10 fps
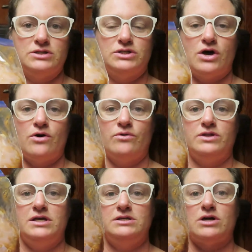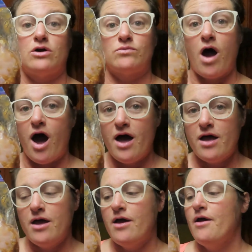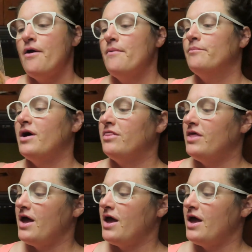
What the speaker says: So these are raw, but